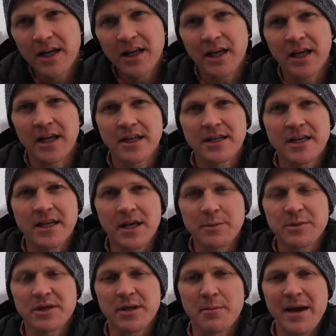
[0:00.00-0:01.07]
It
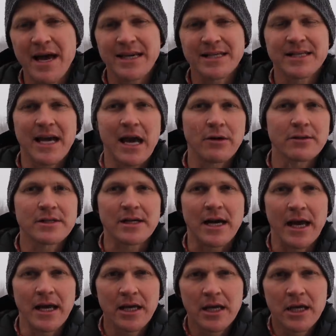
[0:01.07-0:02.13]
keeps the mess
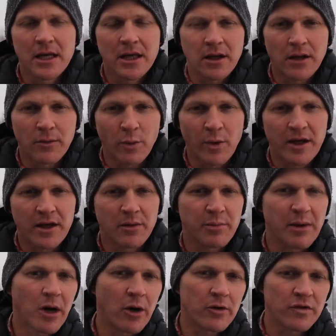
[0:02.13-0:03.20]
outside and when
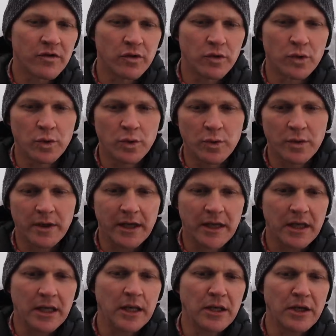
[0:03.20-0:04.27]
compared to like
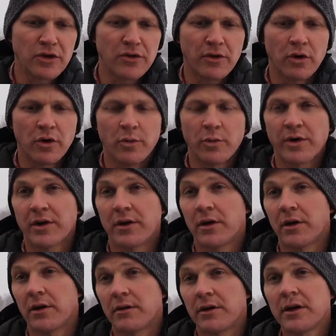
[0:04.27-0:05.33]
heating your home with
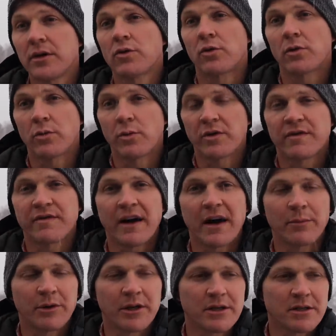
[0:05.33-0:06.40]
a indoor wood
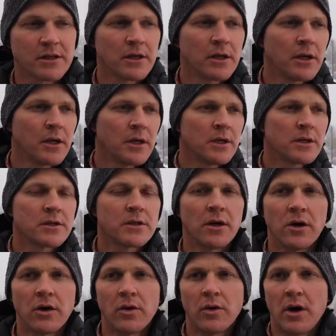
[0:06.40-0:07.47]
fireplace.
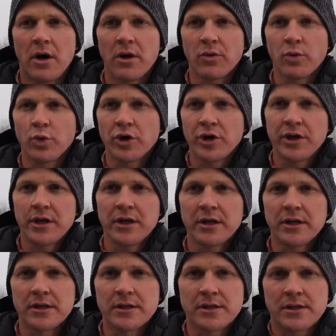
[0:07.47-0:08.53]
So all the wood
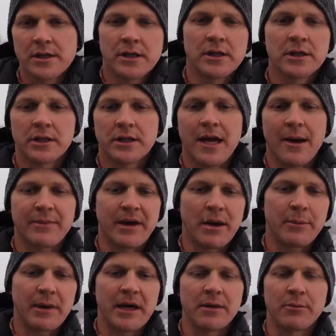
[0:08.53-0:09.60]
is kept
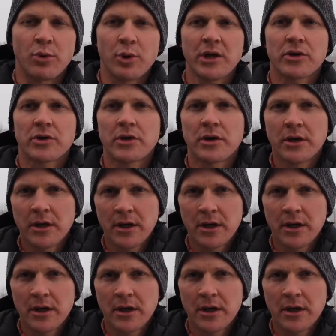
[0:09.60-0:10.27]
out by the boiler